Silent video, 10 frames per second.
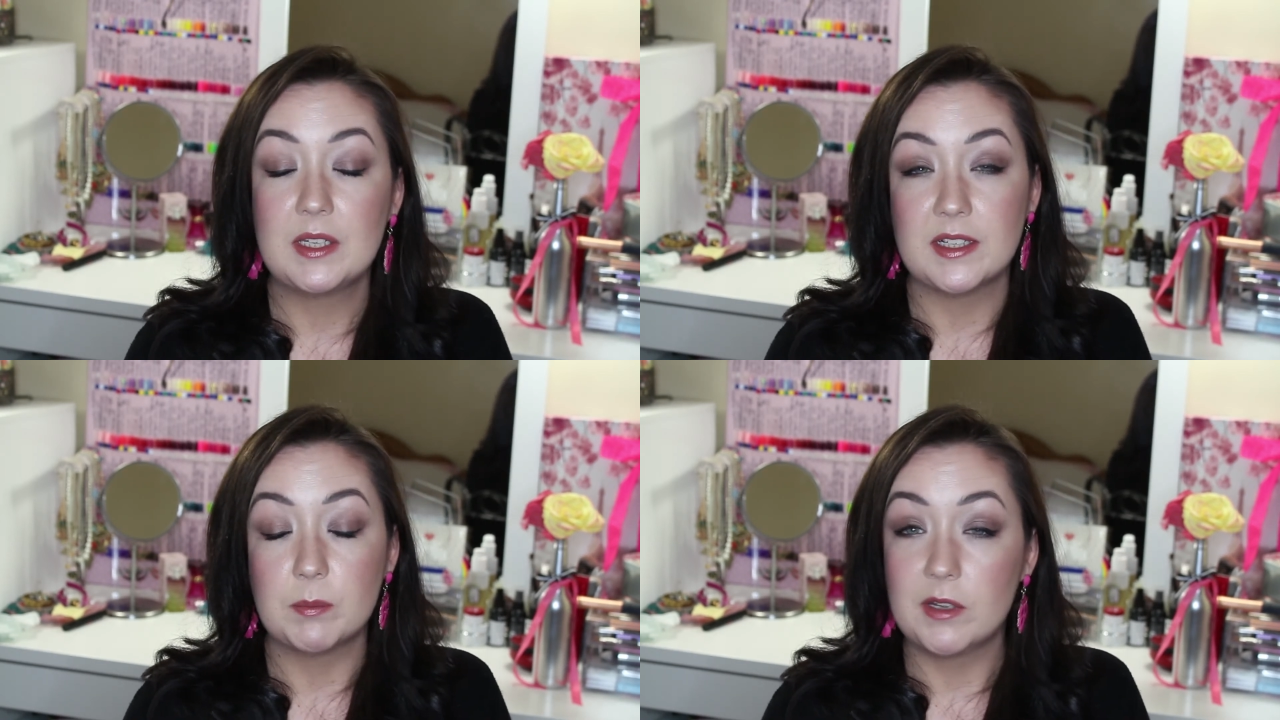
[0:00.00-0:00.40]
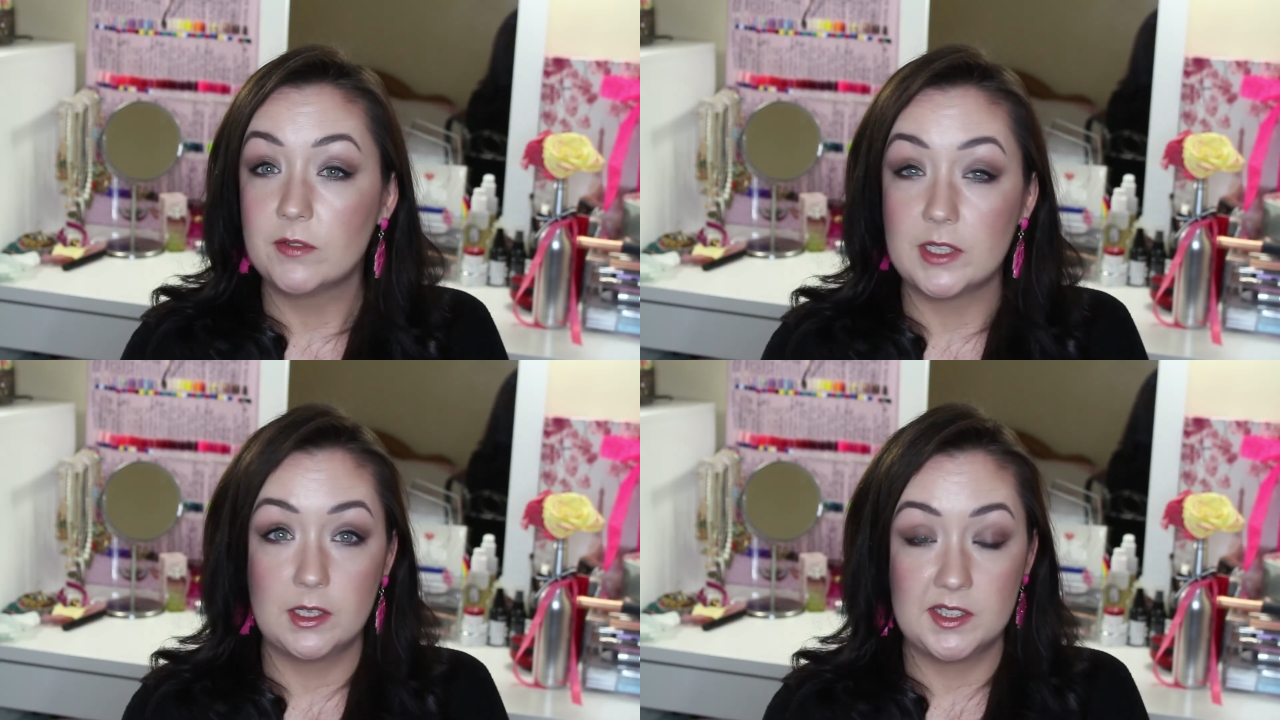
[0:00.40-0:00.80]
yeah, my
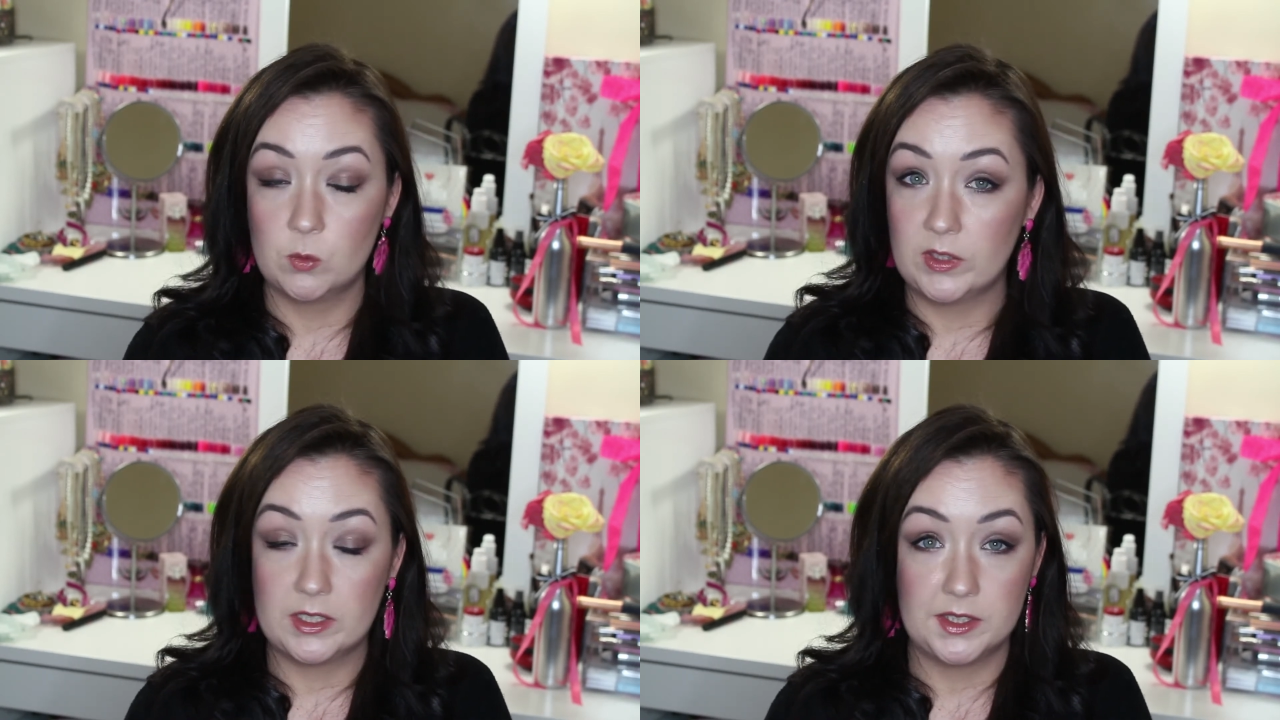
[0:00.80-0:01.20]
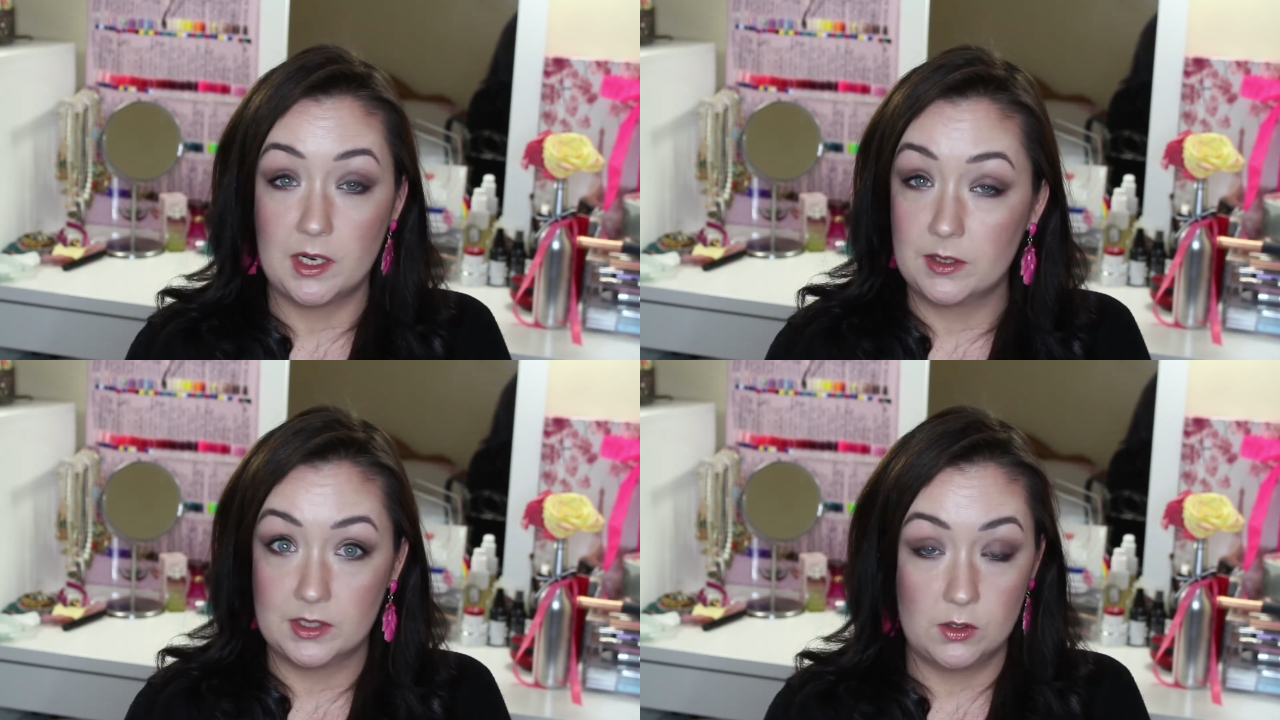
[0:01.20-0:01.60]
fine lines and wrinkles
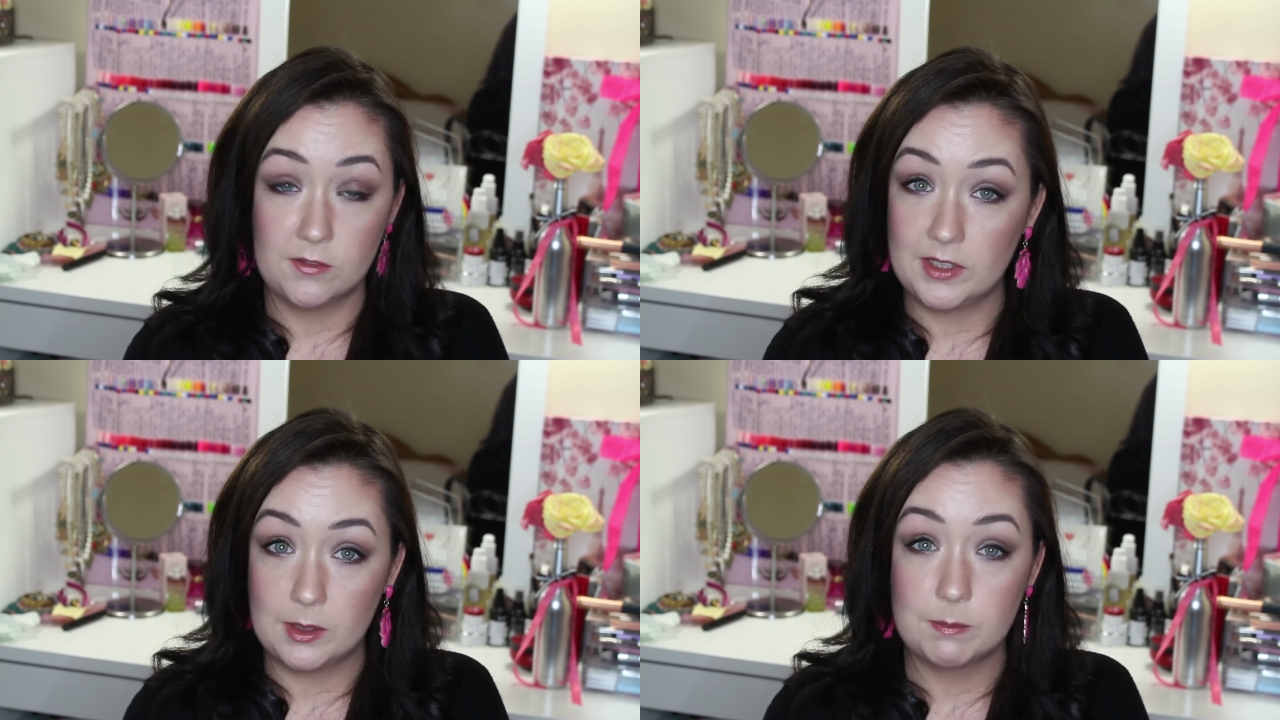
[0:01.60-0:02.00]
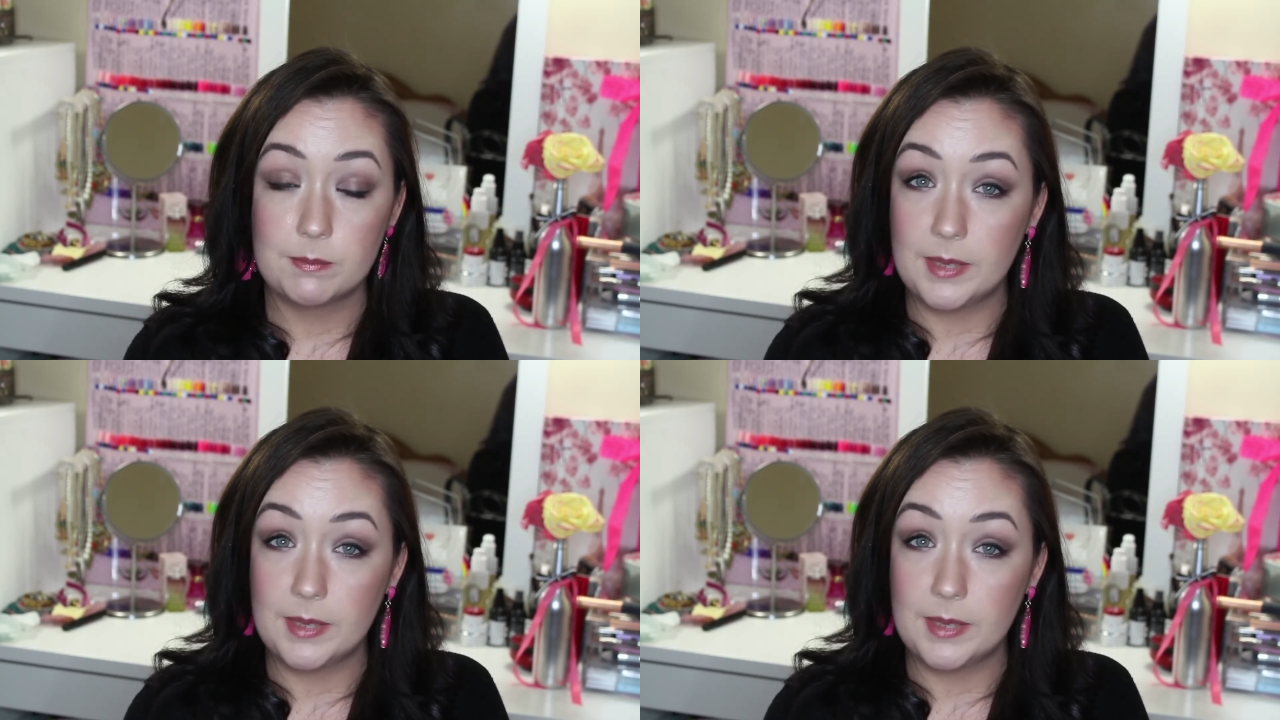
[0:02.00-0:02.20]
aren't loving